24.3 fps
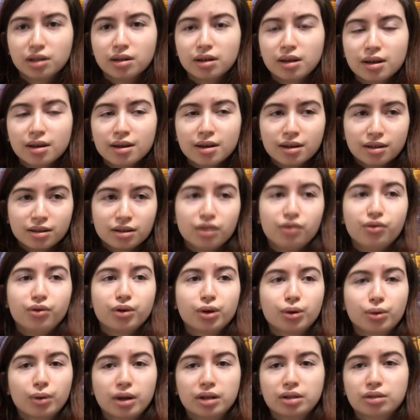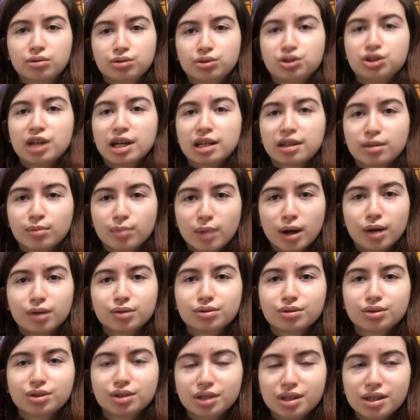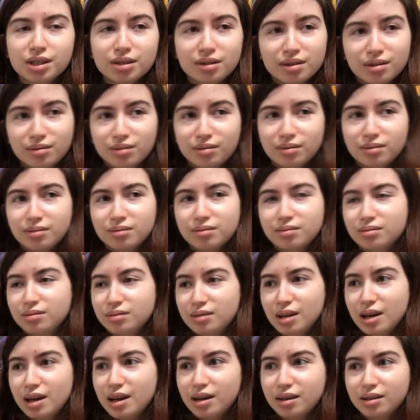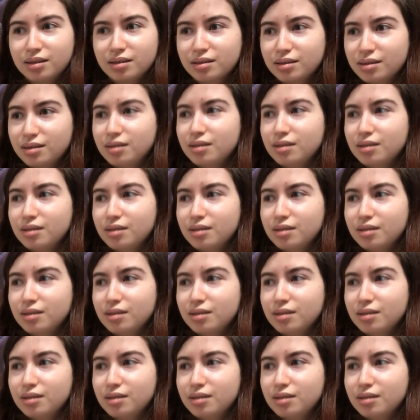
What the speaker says: And if you want to check them out to see, and yeah,